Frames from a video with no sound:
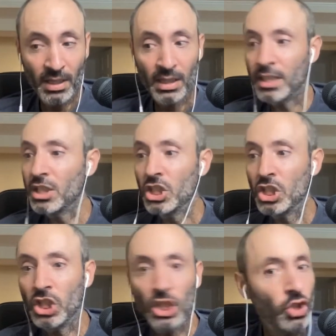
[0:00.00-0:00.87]
Like,
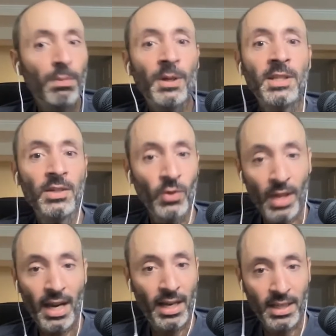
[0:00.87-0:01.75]
did you pursue
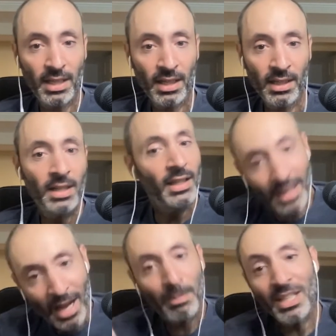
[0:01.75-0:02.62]
that idea? Like,
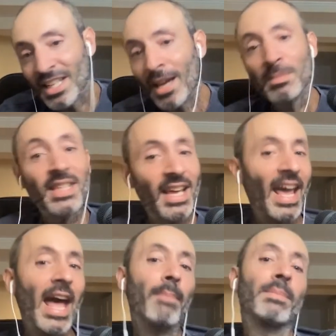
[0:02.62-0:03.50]
how many times has that
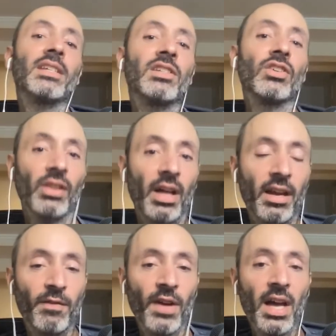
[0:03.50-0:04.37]
happened in your
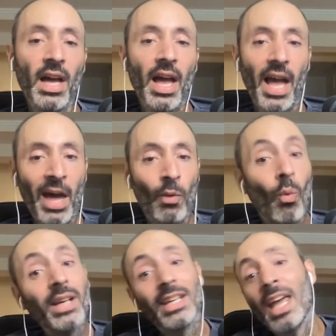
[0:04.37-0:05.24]
life and
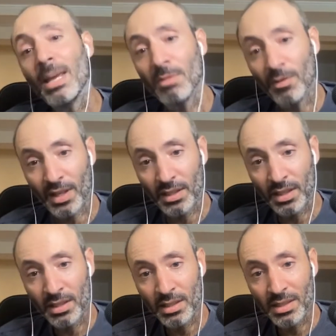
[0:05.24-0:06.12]
what came of it?
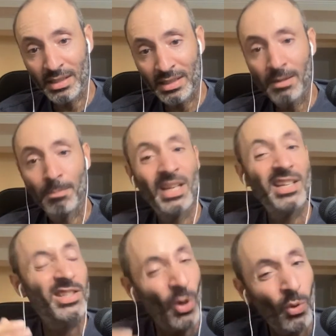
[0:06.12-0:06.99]

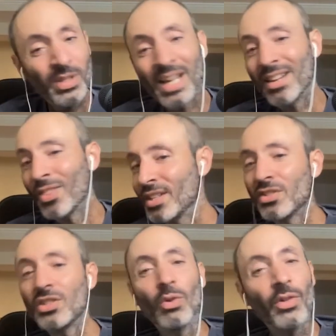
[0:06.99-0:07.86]
Because those kind of things,
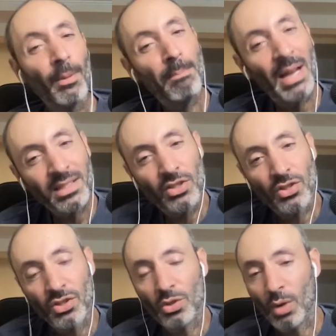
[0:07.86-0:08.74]
too, are the
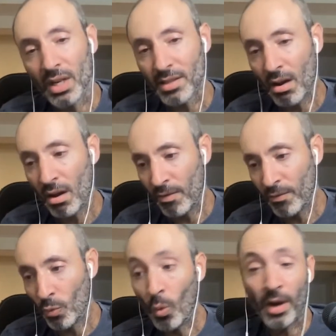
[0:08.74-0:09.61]
messages to us of
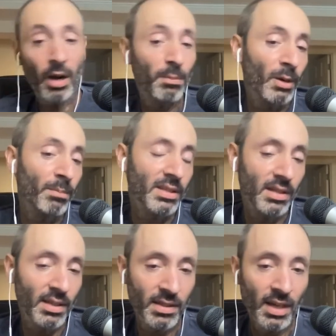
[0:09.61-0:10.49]
what our purpose
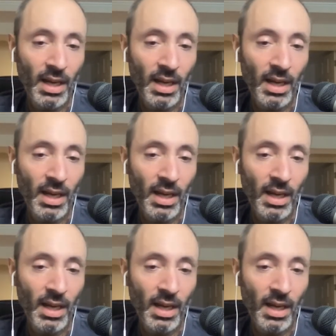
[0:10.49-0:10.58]
is.